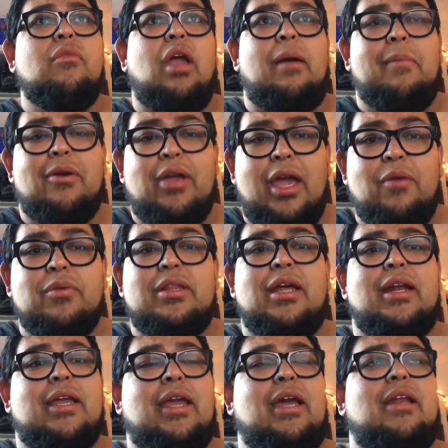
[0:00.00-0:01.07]
I'm okay with that
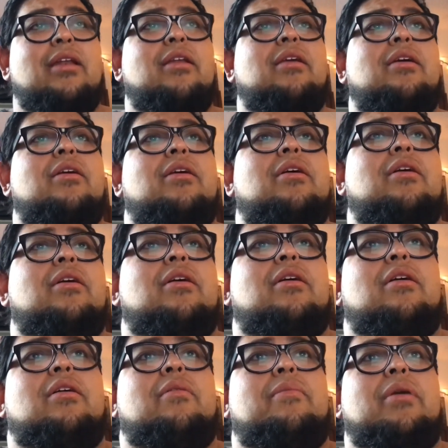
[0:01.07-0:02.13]
again.
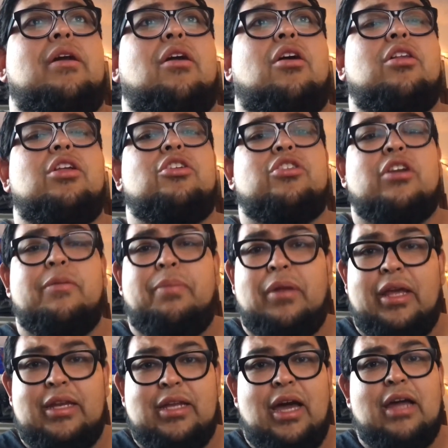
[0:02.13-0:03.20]
But are the
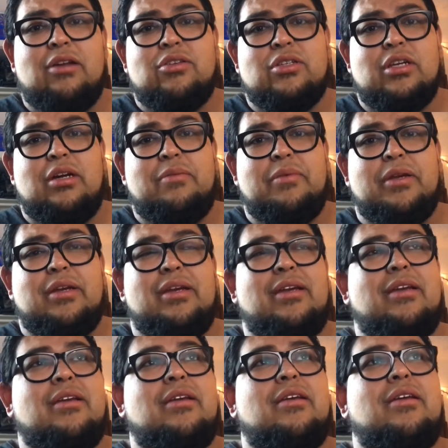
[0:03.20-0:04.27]
AAA titles coming?
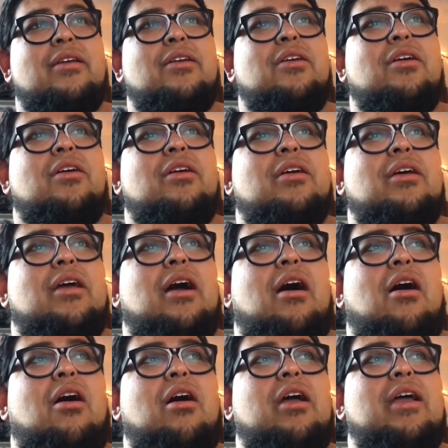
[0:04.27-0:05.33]

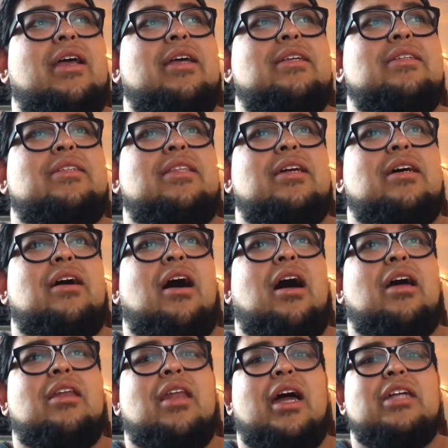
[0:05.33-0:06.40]
Is the
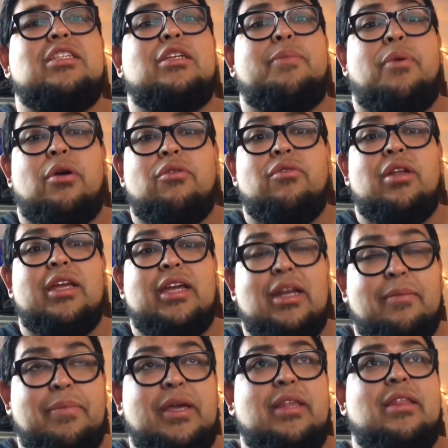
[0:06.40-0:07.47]
online support really going
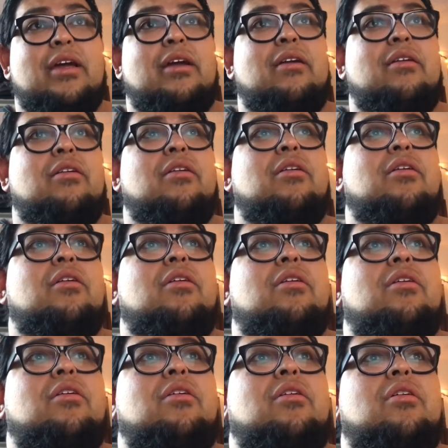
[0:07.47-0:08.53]
to be there?
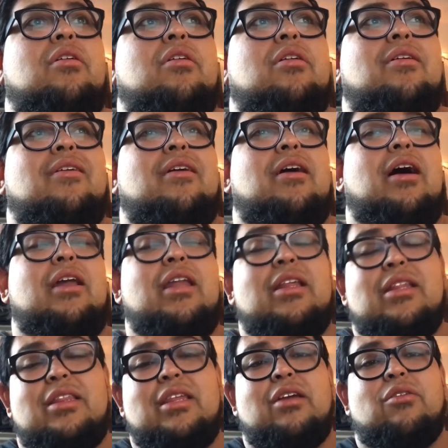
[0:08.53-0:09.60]

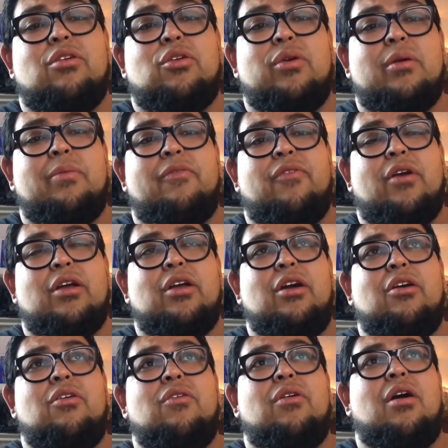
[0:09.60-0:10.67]
Another thing real quick before I
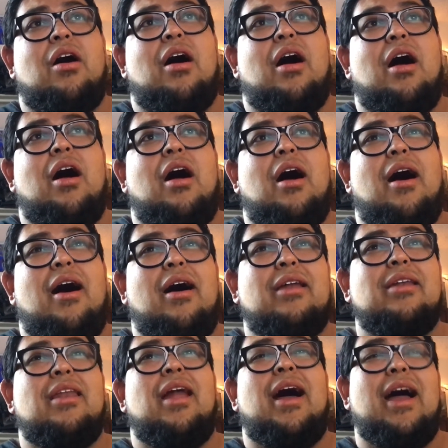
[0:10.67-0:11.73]
go.
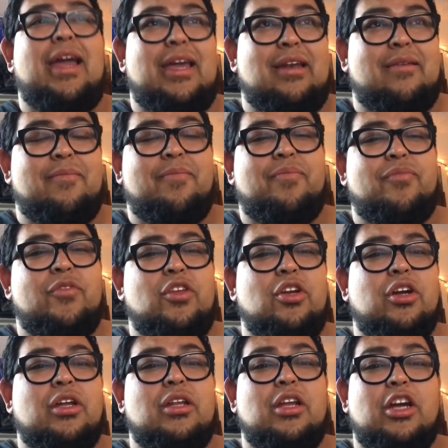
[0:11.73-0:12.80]
Online.
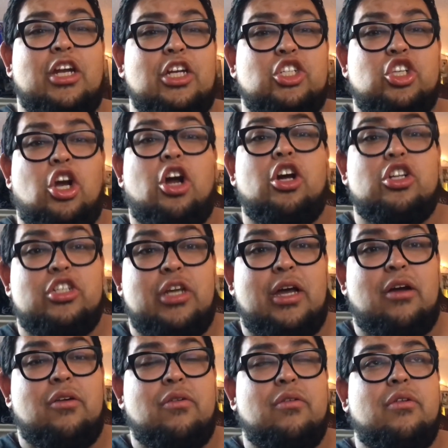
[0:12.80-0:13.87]
They're going to charge
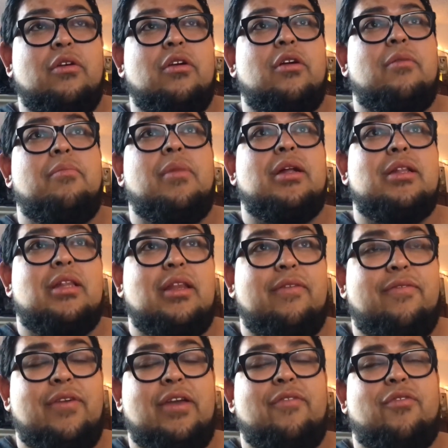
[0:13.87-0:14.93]
now. Monthly
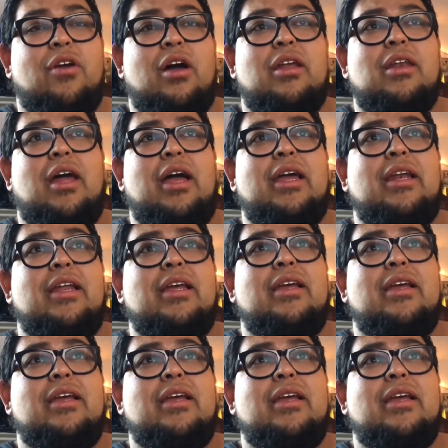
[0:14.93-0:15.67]
fee for online.